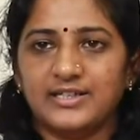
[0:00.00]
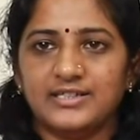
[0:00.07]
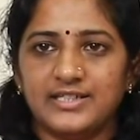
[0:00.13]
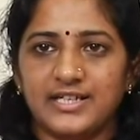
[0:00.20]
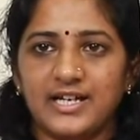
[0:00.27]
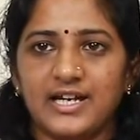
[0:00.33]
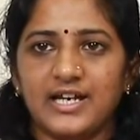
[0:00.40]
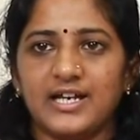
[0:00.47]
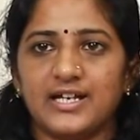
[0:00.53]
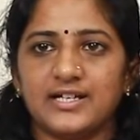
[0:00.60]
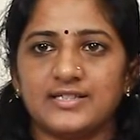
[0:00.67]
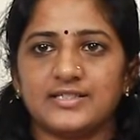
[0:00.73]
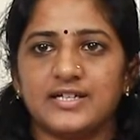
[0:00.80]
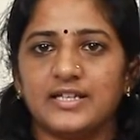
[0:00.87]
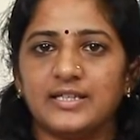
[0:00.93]

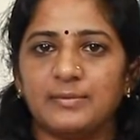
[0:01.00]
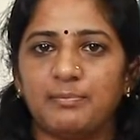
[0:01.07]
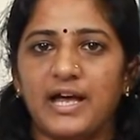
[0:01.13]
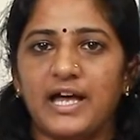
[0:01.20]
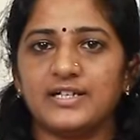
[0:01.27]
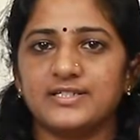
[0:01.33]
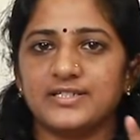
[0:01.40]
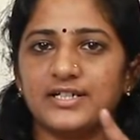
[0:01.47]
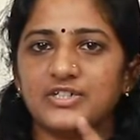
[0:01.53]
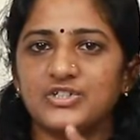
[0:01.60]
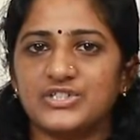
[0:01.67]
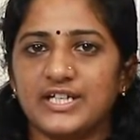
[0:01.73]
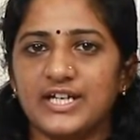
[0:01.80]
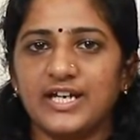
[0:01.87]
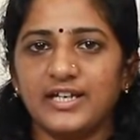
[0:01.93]
Yes, the pattern
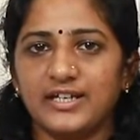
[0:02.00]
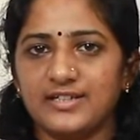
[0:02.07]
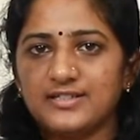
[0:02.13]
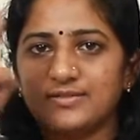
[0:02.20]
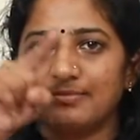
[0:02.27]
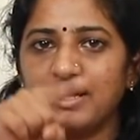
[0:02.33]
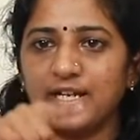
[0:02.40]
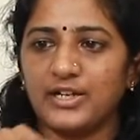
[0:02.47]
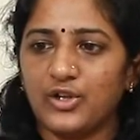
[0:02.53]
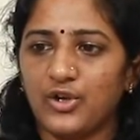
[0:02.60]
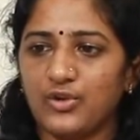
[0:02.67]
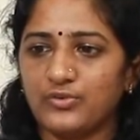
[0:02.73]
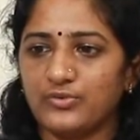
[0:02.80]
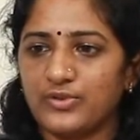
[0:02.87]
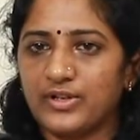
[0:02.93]
J is made
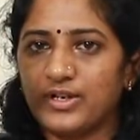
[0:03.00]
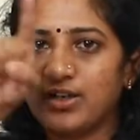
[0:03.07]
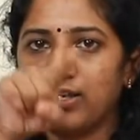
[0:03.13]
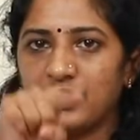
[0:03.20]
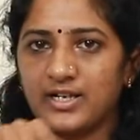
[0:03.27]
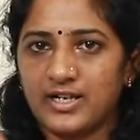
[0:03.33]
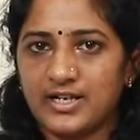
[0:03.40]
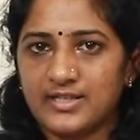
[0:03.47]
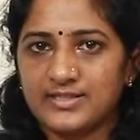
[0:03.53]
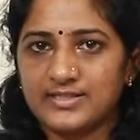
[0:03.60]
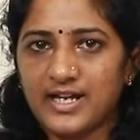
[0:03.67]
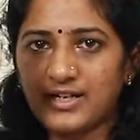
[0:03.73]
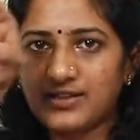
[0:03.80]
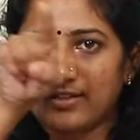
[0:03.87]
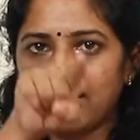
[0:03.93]
of
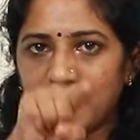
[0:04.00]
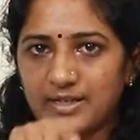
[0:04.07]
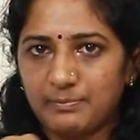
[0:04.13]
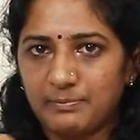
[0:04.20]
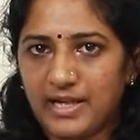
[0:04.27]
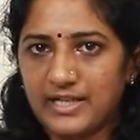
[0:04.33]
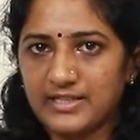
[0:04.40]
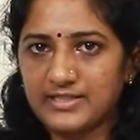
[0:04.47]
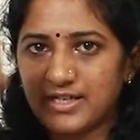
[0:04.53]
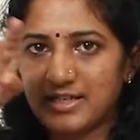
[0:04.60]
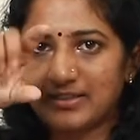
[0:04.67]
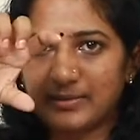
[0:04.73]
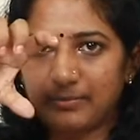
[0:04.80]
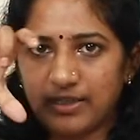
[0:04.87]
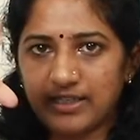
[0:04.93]
circle
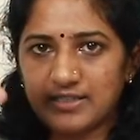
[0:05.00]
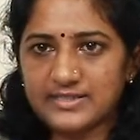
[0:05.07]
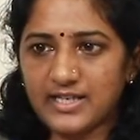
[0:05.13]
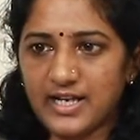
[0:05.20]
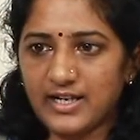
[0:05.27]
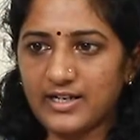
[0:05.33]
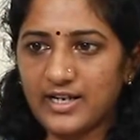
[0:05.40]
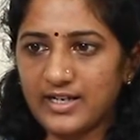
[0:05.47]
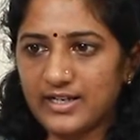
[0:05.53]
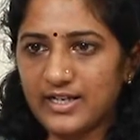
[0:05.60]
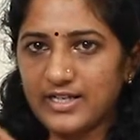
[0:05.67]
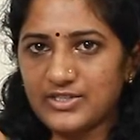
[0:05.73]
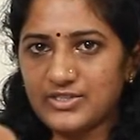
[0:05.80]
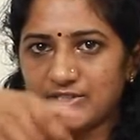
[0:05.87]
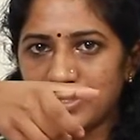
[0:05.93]
pattern. The bricks are
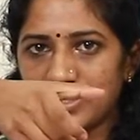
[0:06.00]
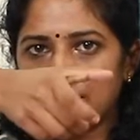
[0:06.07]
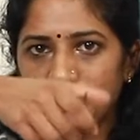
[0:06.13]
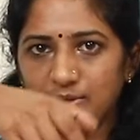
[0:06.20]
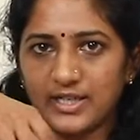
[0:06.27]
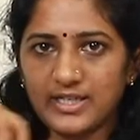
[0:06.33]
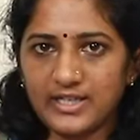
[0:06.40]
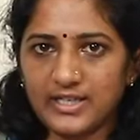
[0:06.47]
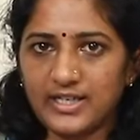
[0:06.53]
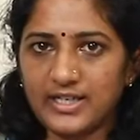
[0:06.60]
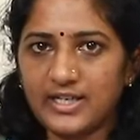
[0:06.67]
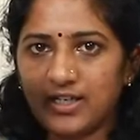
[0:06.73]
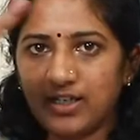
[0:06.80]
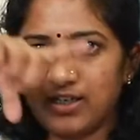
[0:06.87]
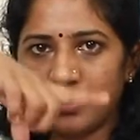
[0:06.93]
arranged
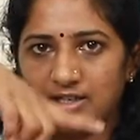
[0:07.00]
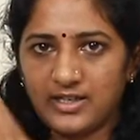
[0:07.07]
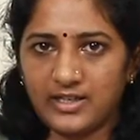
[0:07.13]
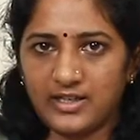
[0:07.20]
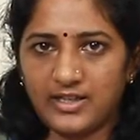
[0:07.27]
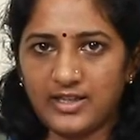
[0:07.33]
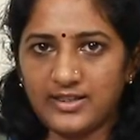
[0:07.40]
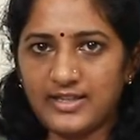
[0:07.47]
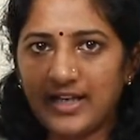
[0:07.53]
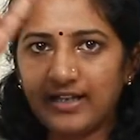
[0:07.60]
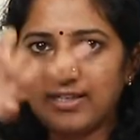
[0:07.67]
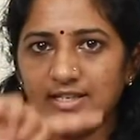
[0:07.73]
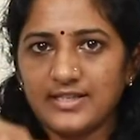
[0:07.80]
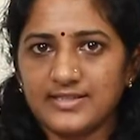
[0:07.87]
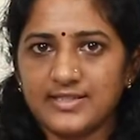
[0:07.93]
circularly. That
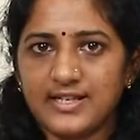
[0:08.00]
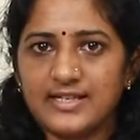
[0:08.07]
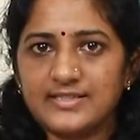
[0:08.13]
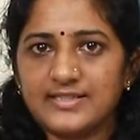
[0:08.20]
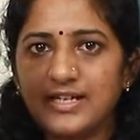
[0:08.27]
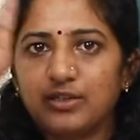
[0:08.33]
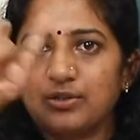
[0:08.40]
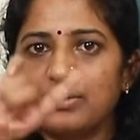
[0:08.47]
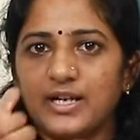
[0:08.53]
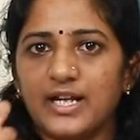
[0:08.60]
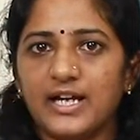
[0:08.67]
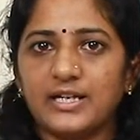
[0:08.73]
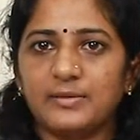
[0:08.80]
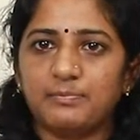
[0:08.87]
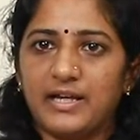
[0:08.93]
is a
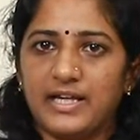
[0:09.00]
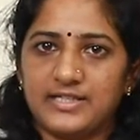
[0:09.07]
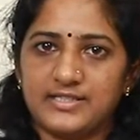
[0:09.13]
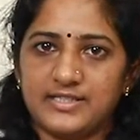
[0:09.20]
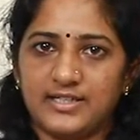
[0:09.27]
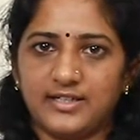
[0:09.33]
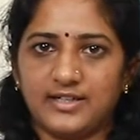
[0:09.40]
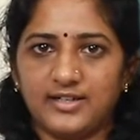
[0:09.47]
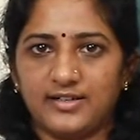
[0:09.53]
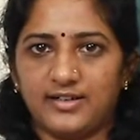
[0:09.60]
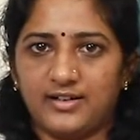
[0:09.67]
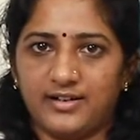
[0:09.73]
circular pattern.